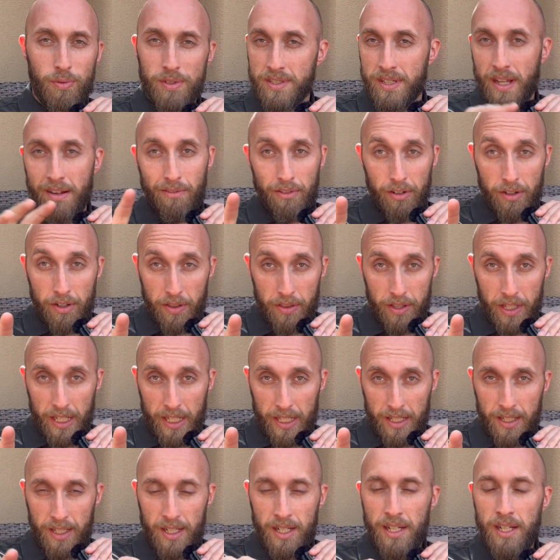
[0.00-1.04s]
was ever a
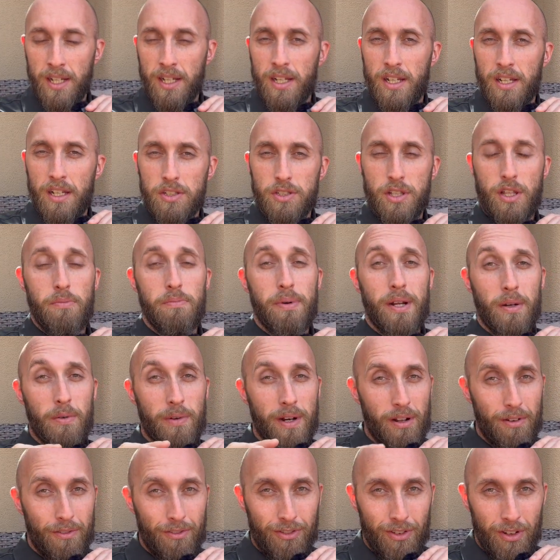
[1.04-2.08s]
thing. So they've been
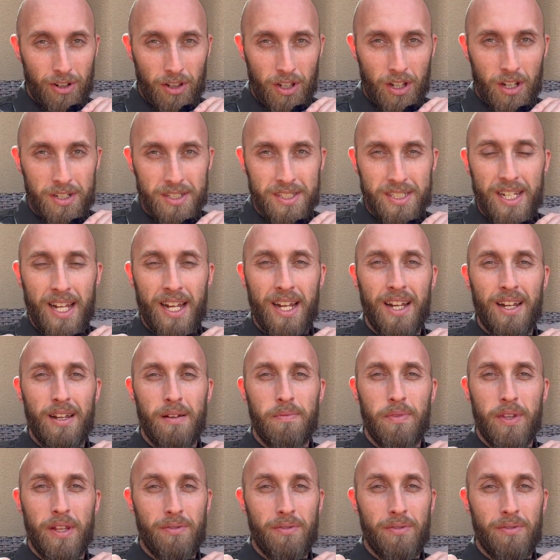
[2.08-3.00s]
around for a long time.